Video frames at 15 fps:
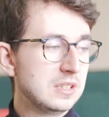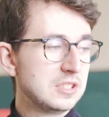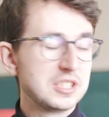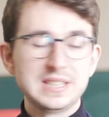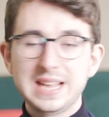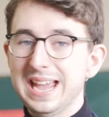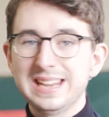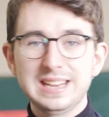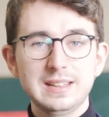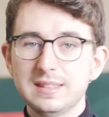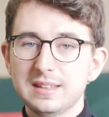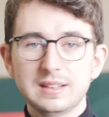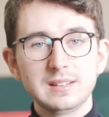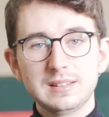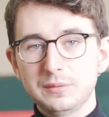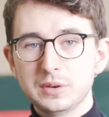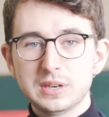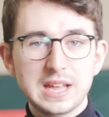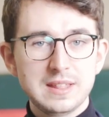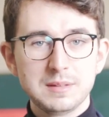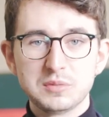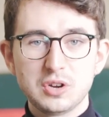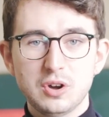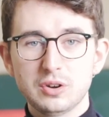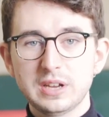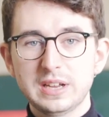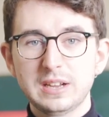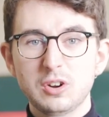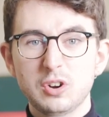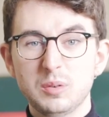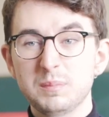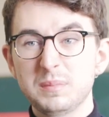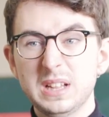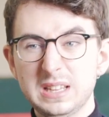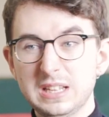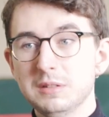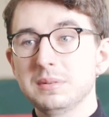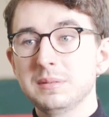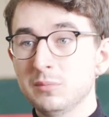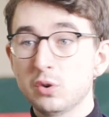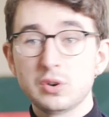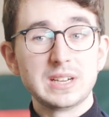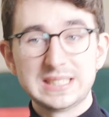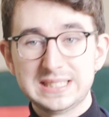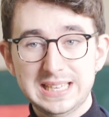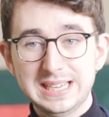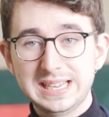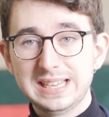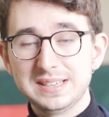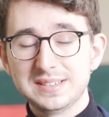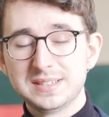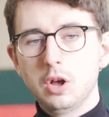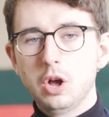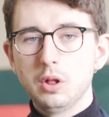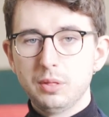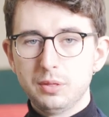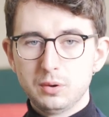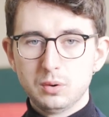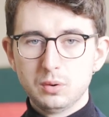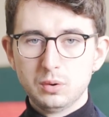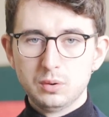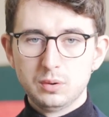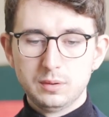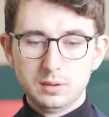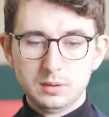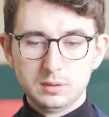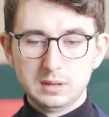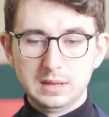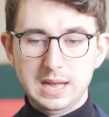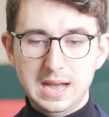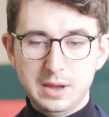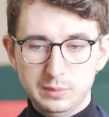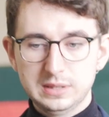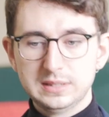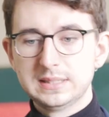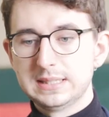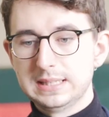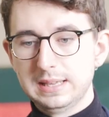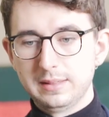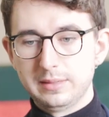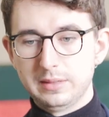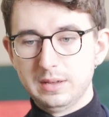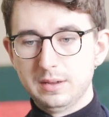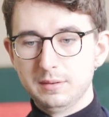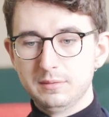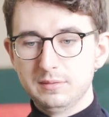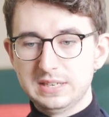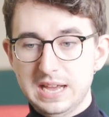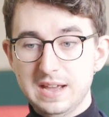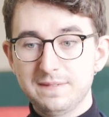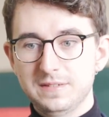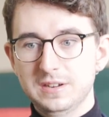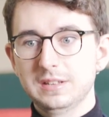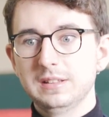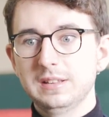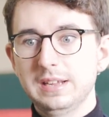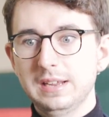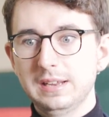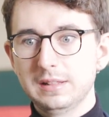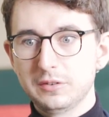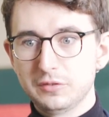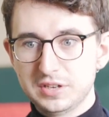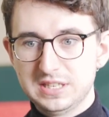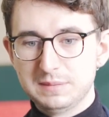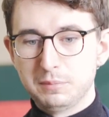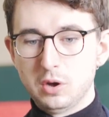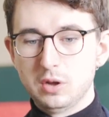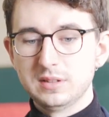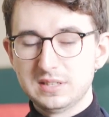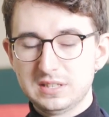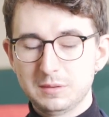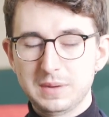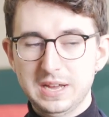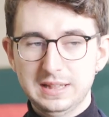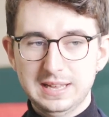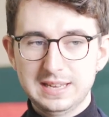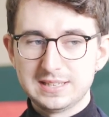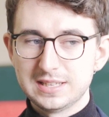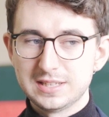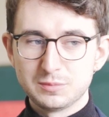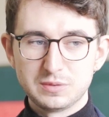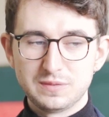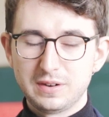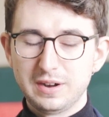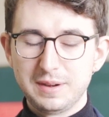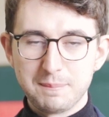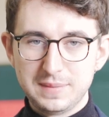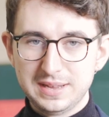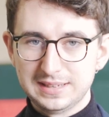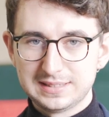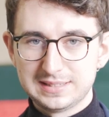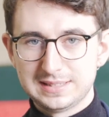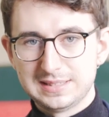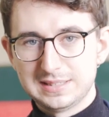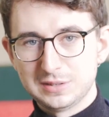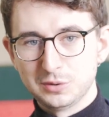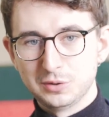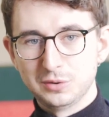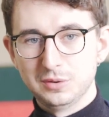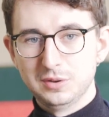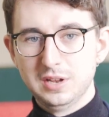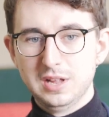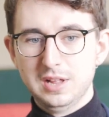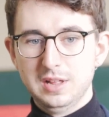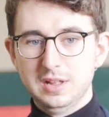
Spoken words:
Just anything that would get them talking or a little bit more excited. Although I will say that definitely the response to my lessons was very mixed, so